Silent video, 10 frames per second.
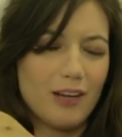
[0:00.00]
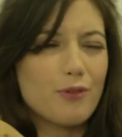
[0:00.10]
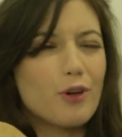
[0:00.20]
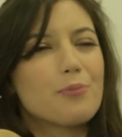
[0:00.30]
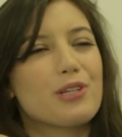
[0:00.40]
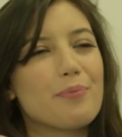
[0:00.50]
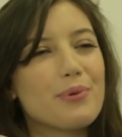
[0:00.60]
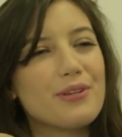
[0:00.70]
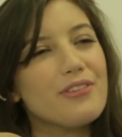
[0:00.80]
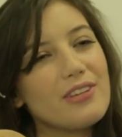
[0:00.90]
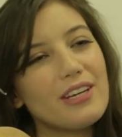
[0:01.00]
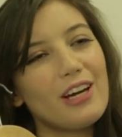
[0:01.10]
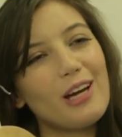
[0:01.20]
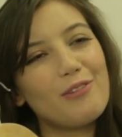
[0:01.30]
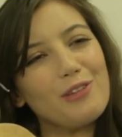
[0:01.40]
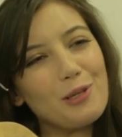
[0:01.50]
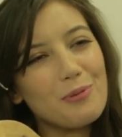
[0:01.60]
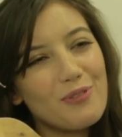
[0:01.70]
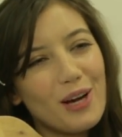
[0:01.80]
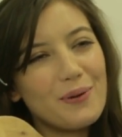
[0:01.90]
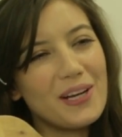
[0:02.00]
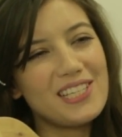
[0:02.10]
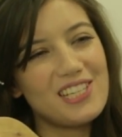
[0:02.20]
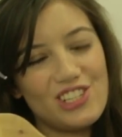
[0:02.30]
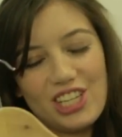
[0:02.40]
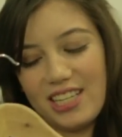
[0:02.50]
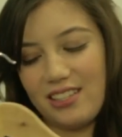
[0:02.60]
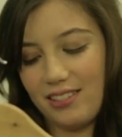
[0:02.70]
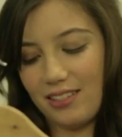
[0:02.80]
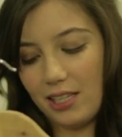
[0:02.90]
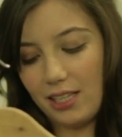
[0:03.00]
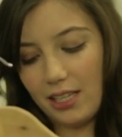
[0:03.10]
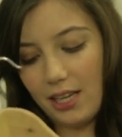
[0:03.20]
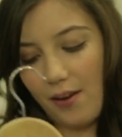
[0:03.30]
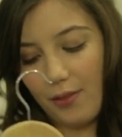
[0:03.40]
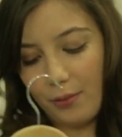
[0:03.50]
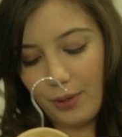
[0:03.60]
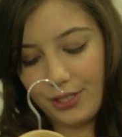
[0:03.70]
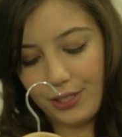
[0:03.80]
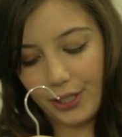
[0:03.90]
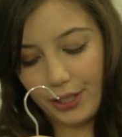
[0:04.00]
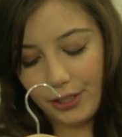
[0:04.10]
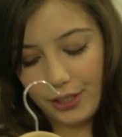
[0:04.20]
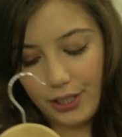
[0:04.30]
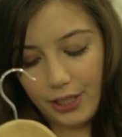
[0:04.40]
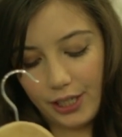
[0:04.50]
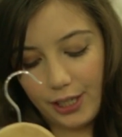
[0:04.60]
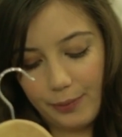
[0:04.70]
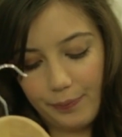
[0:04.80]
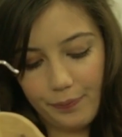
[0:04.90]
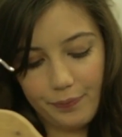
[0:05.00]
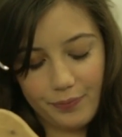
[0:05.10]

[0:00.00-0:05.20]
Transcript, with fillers: I love crop jumpers over the top of high-waisted jeans in the winter. Um,